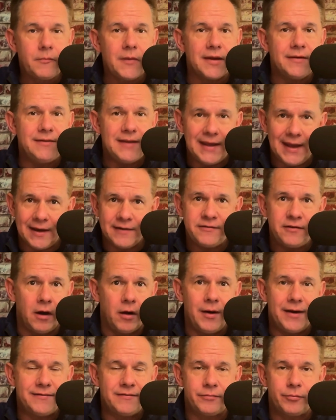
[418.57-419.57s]

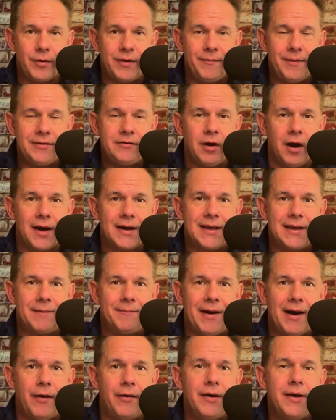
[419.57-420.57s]
DxO, as we've been talking
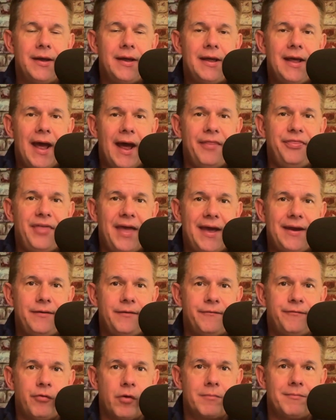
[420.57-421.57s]
about. And
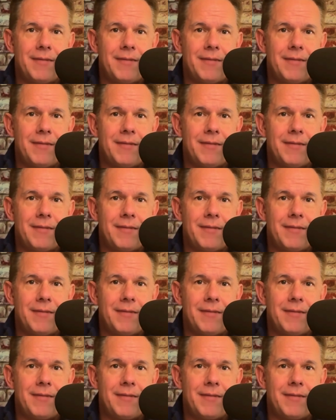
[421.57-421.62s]
then for